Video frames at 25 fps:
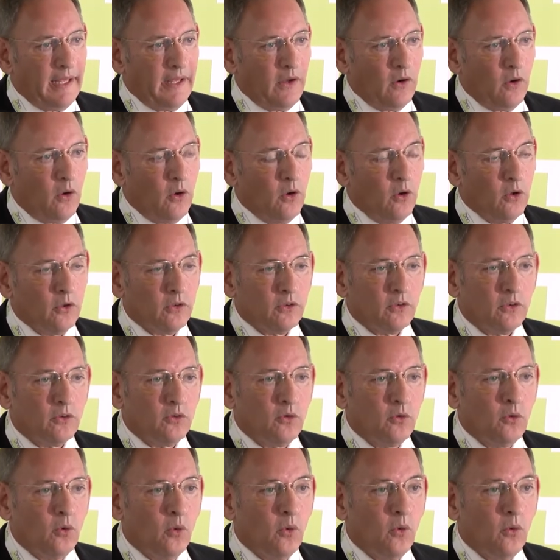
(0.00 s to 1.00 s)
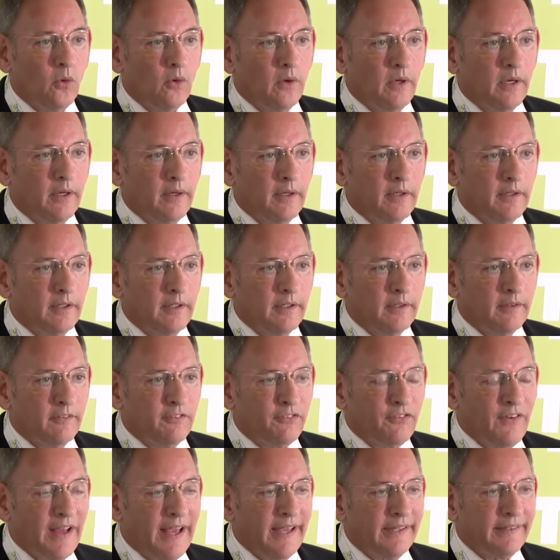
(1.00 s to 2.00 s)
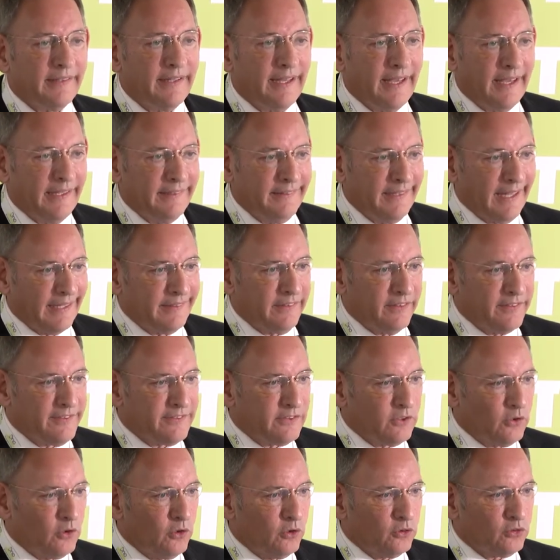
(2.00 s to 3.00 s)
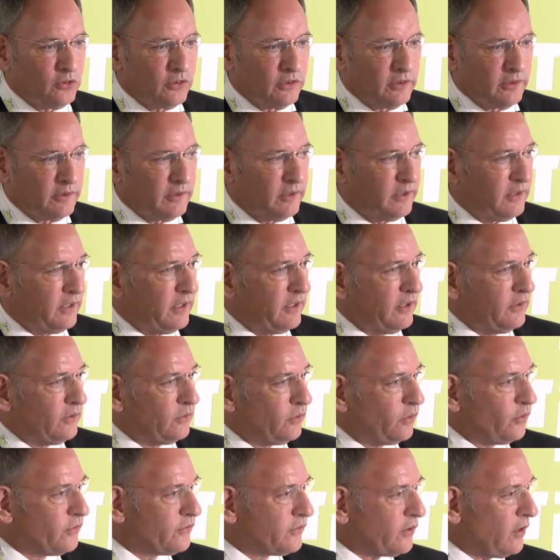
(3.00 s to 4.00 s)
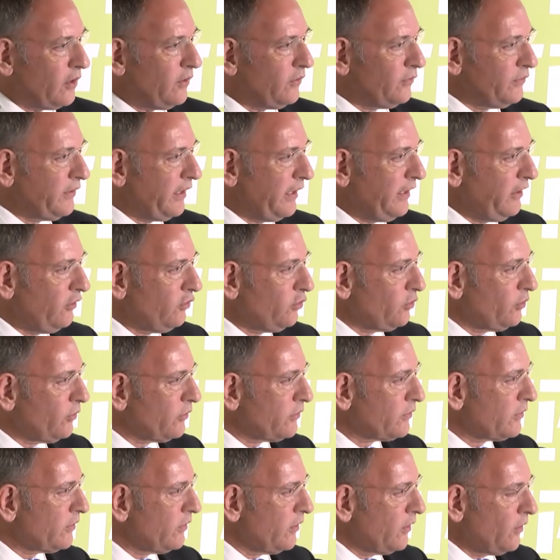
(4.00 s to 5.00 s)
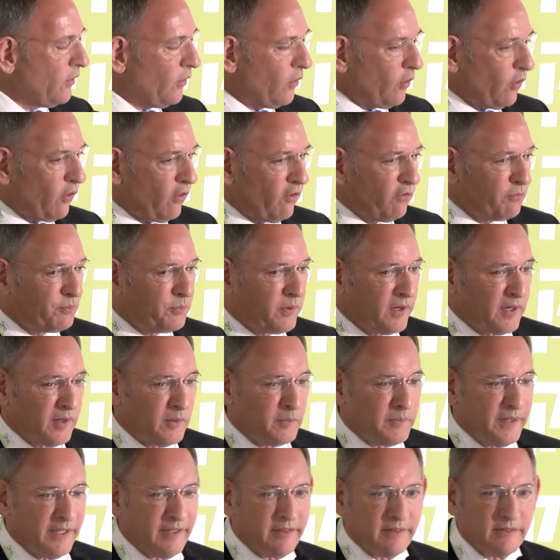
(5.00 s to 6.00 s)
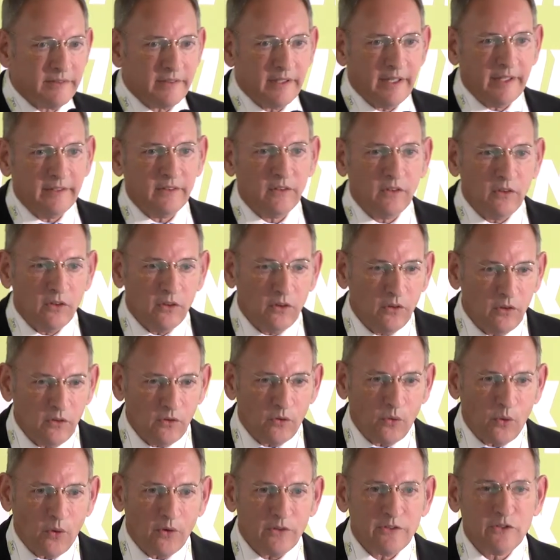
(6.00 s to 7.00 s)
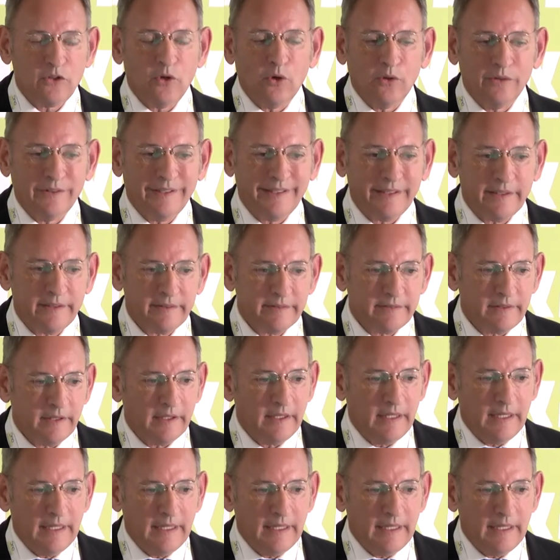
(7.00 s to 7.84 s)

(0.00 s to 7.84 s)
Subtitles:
or to find another solution to solve the issues of pyramids and cross-holdings.